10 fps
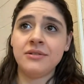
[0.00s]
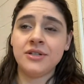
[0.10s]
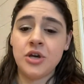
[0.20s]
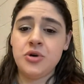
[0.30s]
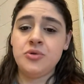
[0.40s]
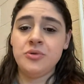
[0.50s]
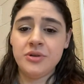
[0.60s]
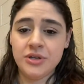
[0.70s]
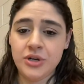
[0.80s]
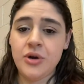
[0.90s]
So
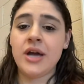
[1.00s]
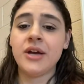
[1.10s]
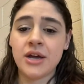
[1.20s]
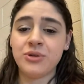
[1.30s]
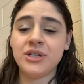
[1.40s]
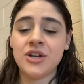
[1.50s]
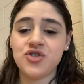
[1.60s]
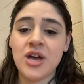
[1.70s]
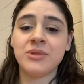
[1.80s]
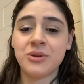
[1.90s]
I would nudge
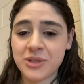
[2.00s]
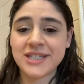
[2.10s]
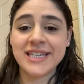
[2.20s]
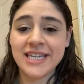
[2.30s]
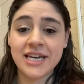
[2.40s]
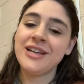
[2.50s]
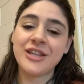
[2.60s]
them. They would see it.